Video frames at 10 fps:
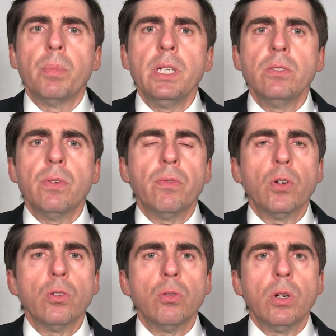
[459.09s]
Please
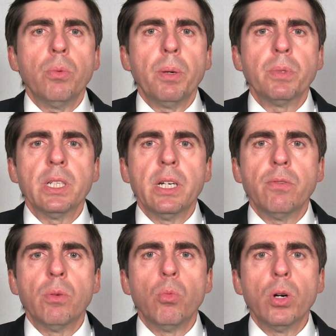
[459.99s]
refer to our
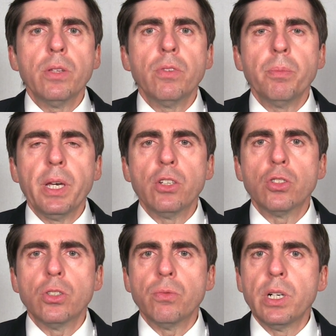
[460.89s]
website for more
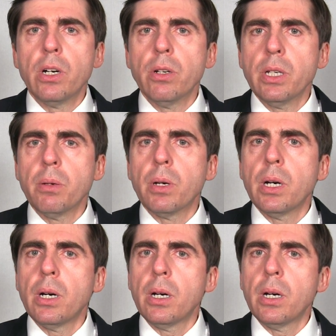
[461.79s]
information regarding